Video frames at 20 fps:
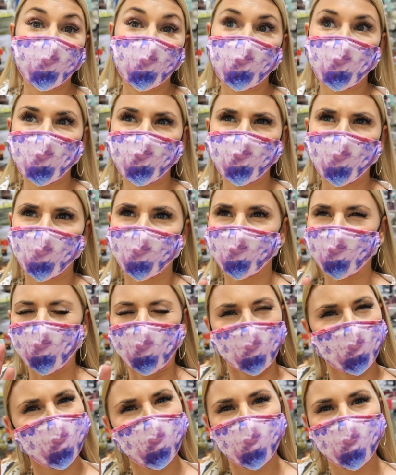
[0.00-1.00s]
Okay, I'm in my
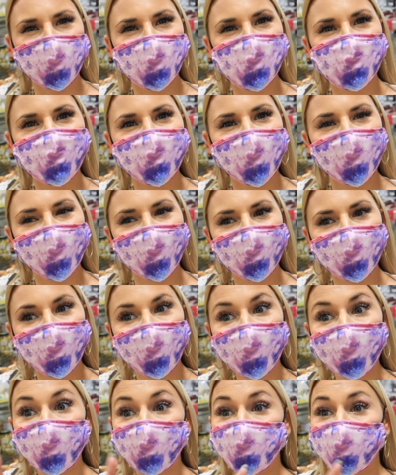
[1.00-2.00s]
3rd HomeGoods of the day, I
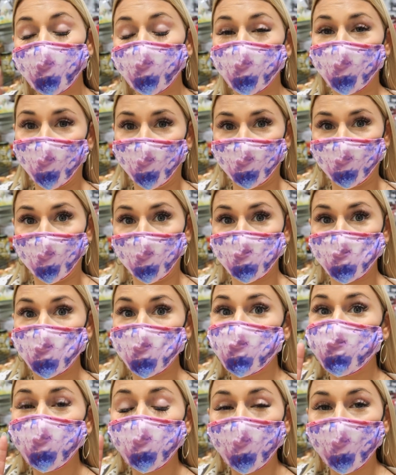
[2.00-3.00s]
think, and they have a lot of
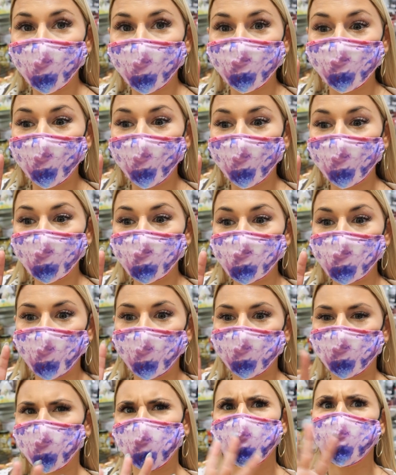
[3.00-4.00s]
options for wine racks,
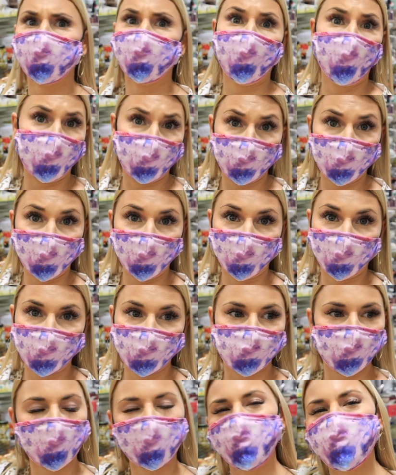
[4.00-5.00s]
and they had a lot of
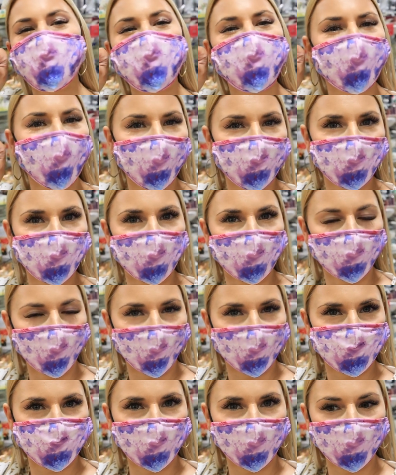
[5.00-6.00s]
mirrors, but I'm still happy with
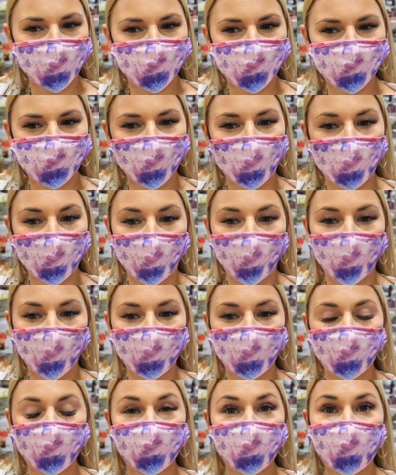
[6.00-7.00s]
my choice that I
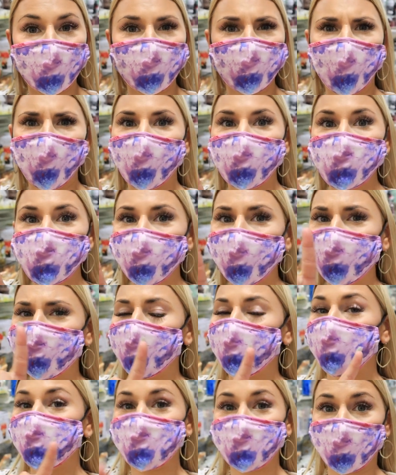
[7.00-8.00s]
got. And also, I
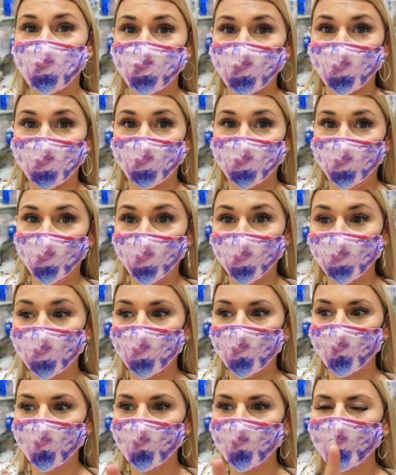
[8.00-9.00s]
found the same mirror here,
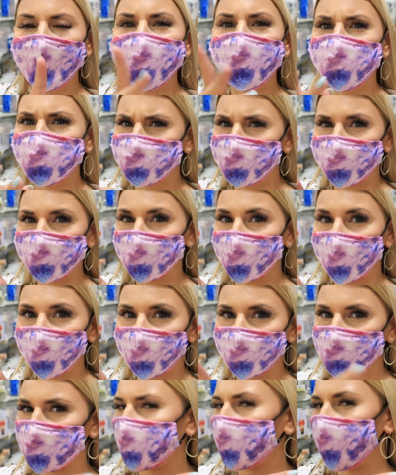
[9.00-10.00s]
and it was
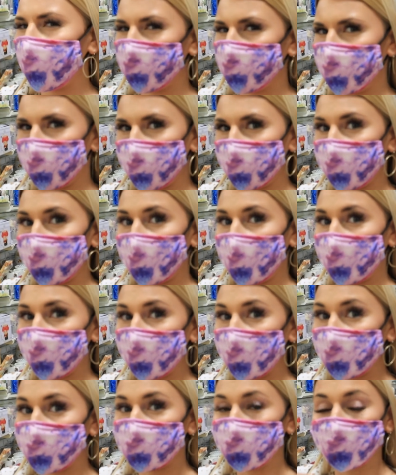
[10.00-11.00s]
$50, and I got it for $30 at
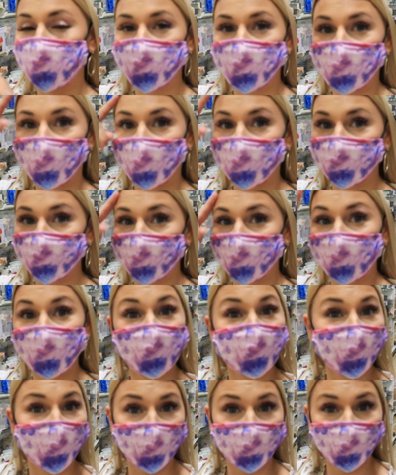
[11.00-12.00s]
Marshall's, so
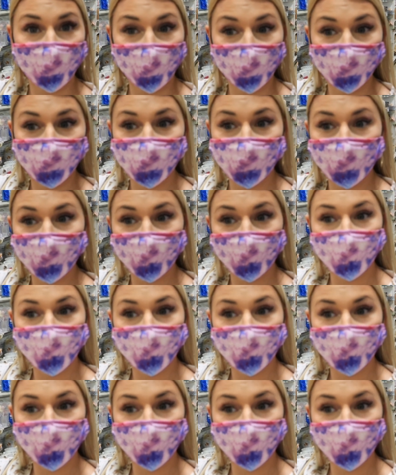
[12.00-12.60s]
keep that in mind.